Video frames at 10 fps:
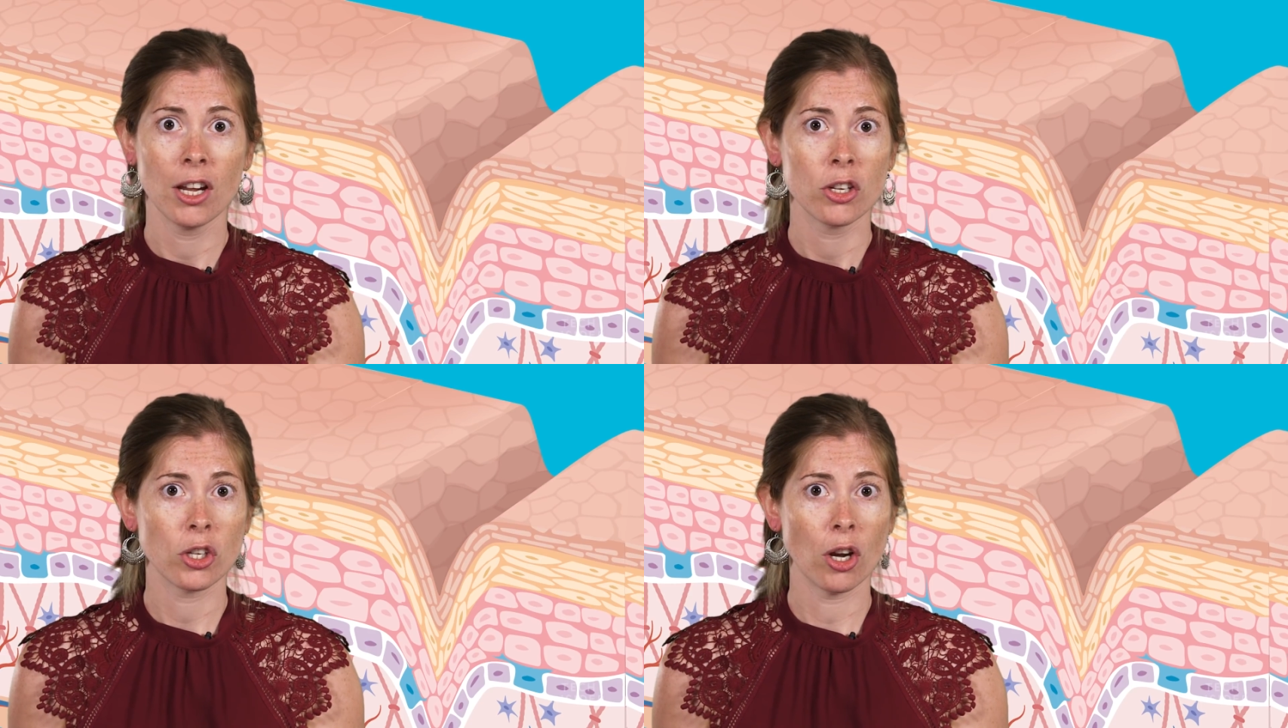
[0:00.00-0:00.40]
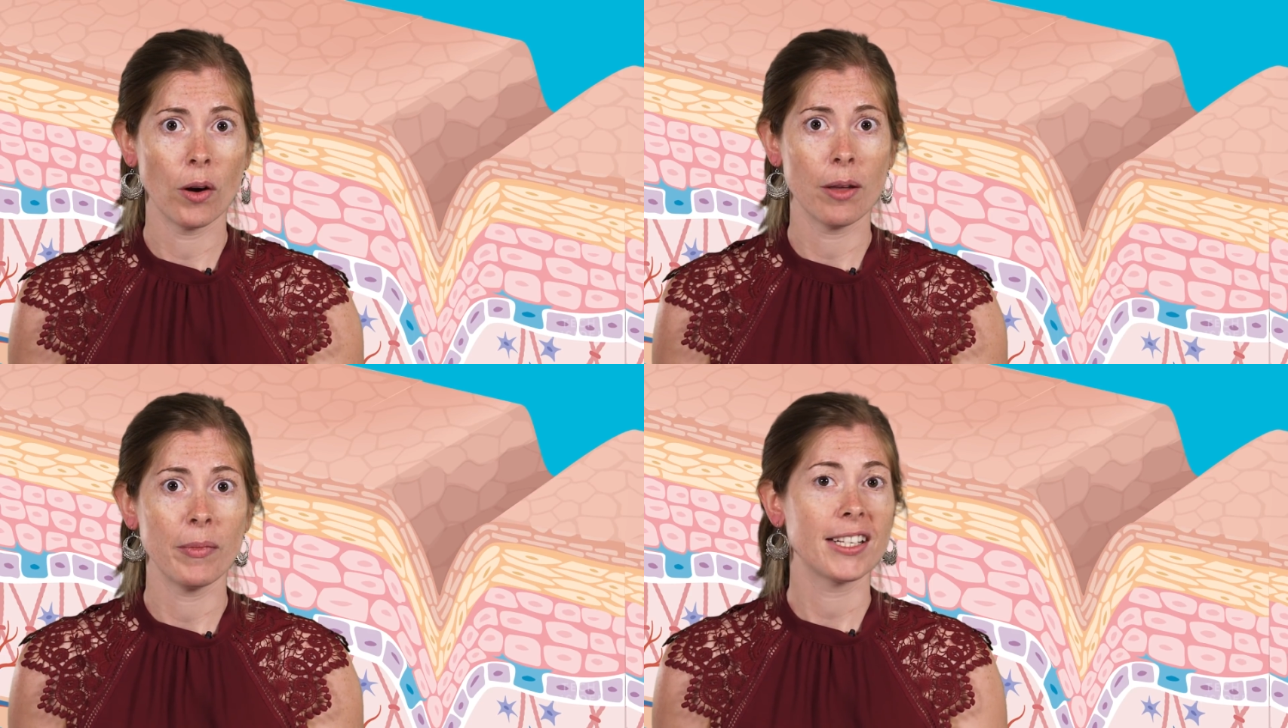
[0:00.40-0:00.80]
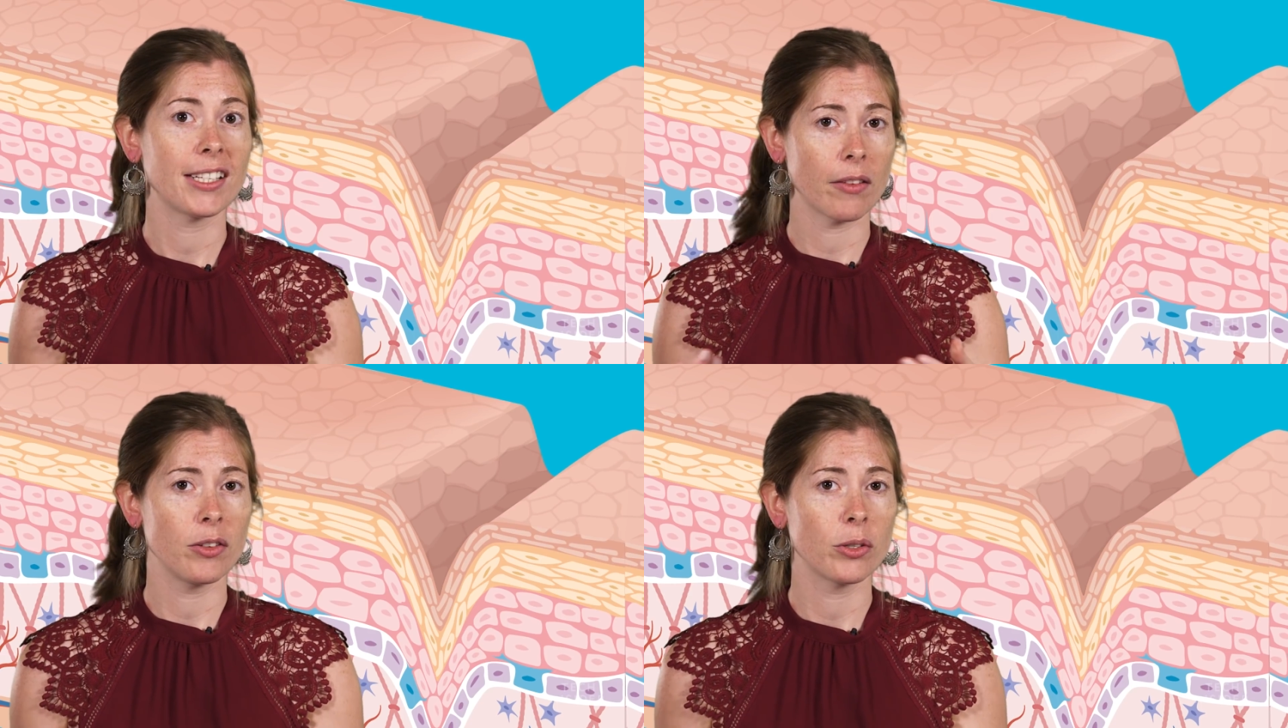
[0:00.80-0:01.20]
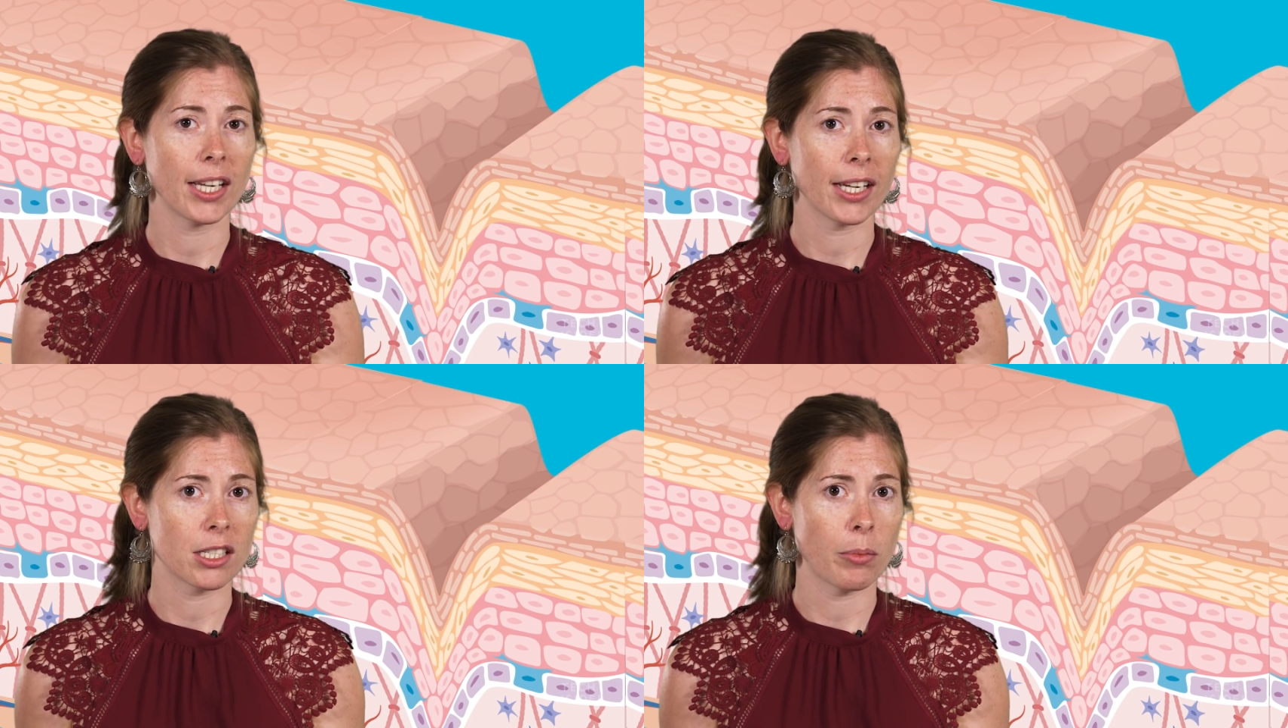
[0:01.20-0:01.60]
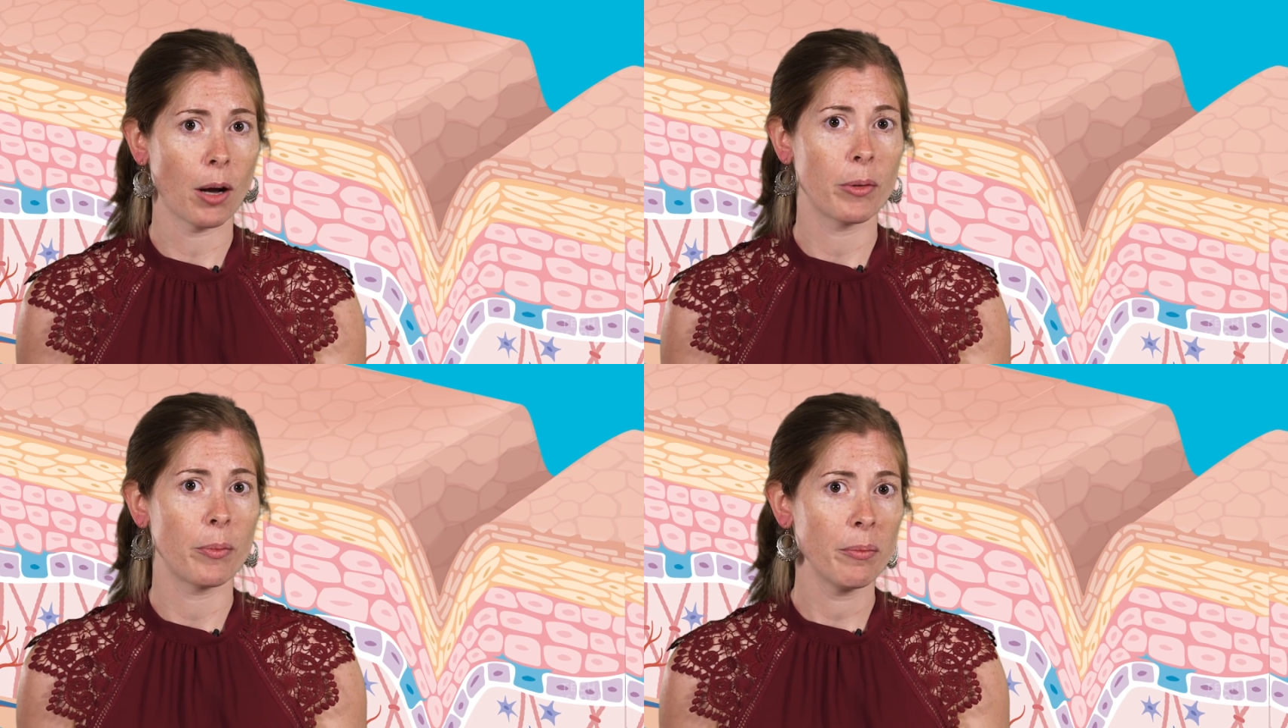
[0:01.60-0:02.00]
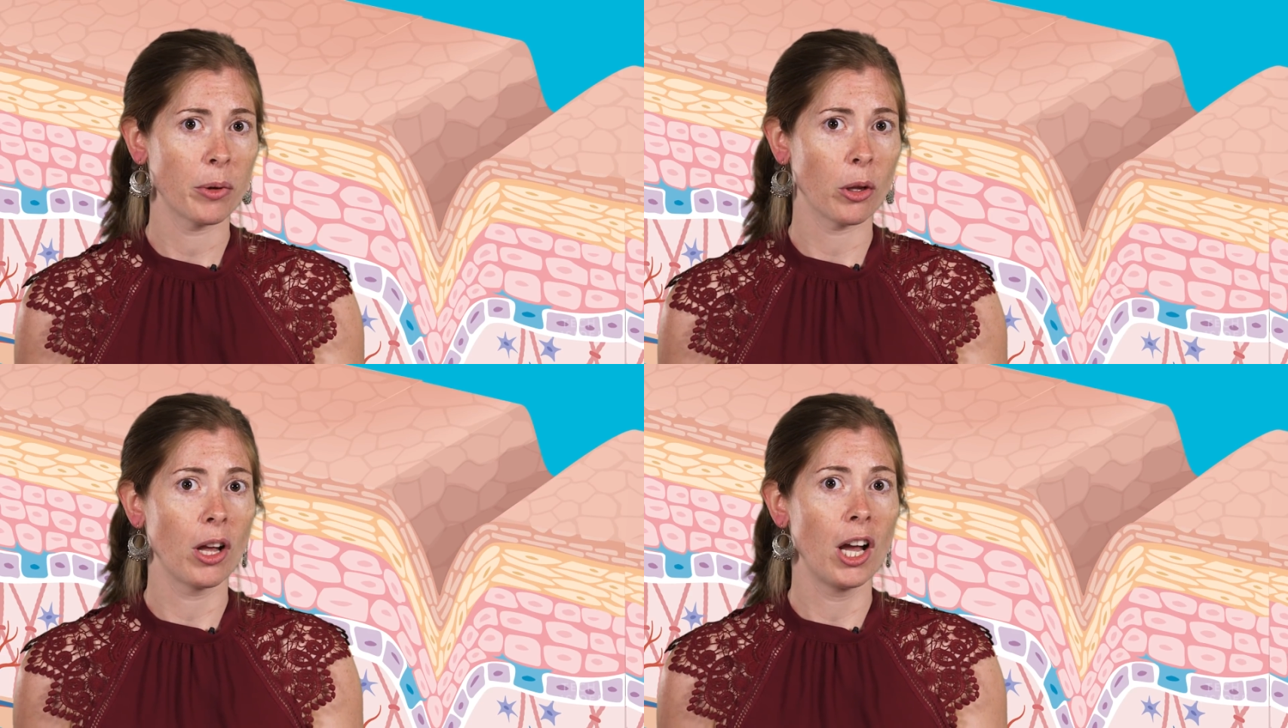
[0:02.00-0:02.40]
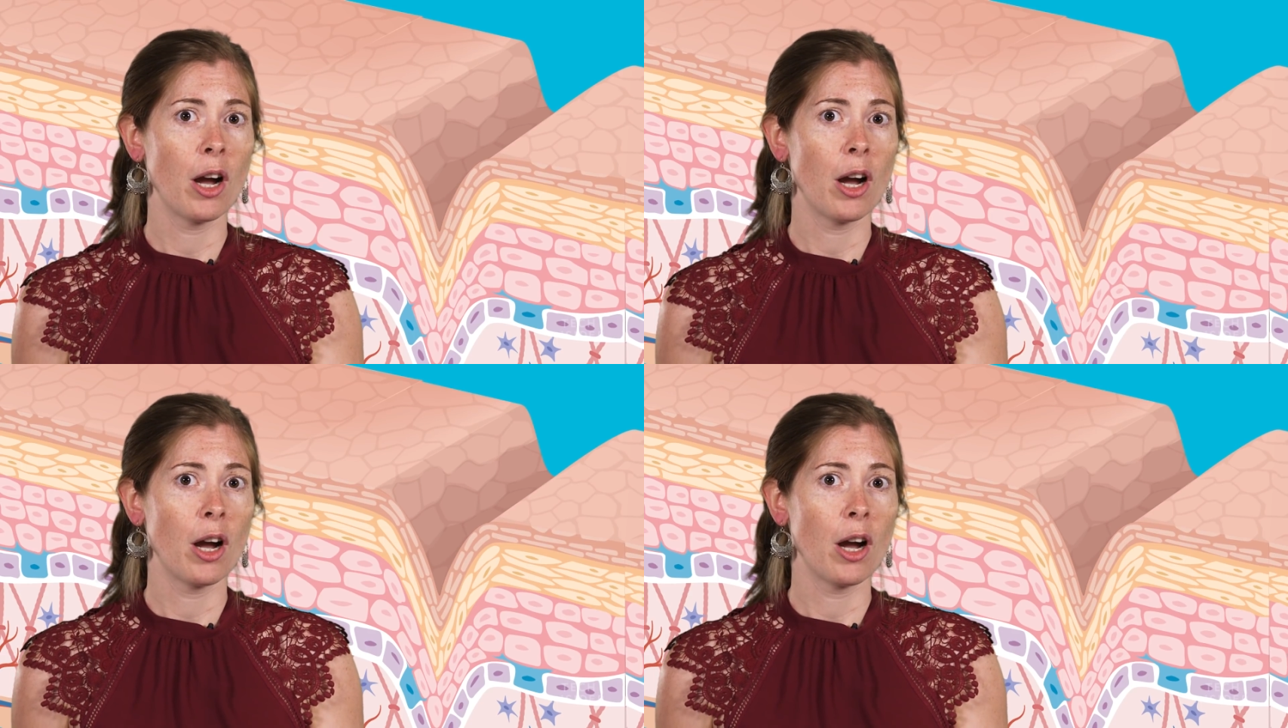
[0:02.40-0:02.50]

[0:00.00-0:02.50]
So it may take a few seconds to pop a pimple,